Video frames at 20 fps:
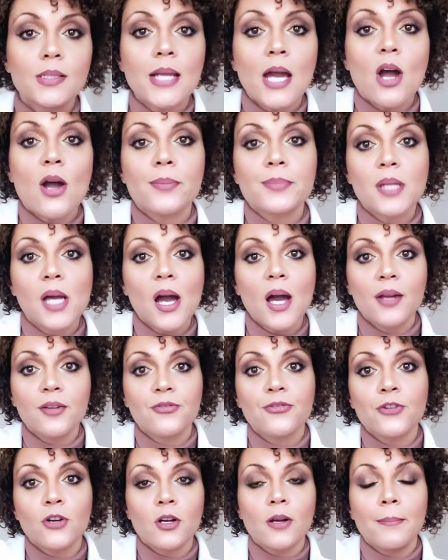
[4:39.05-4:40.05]
Now, I'm
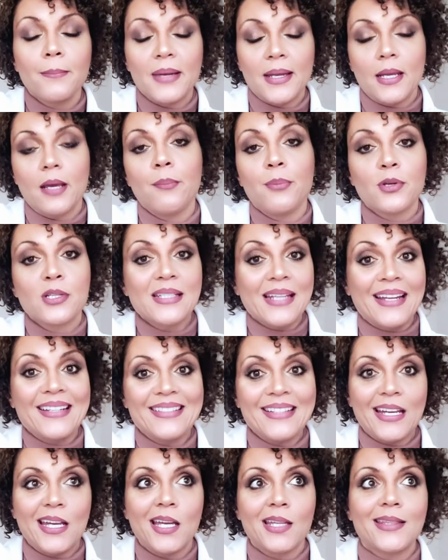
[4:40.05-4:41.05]
not for a minute
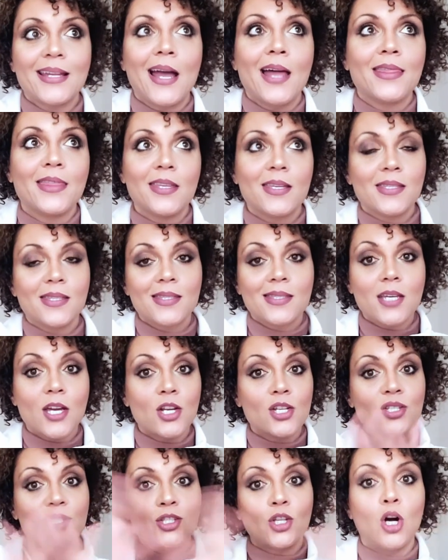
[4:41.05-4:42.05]
pretending that this is
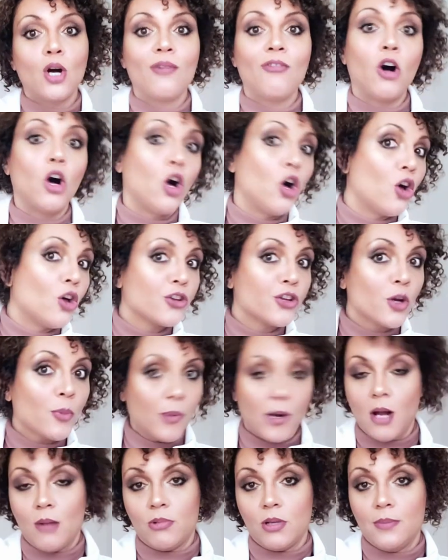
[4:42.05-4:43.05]
gonna solve all your
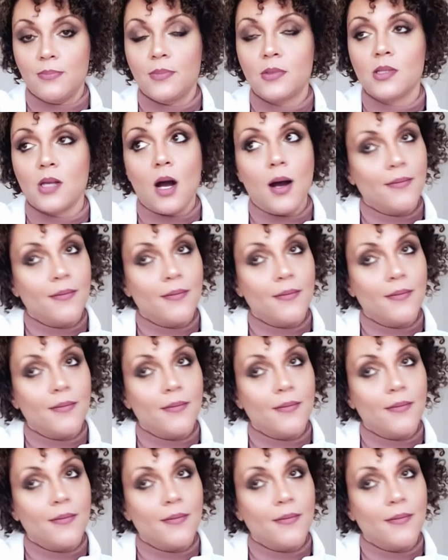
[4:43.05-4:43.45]
problems.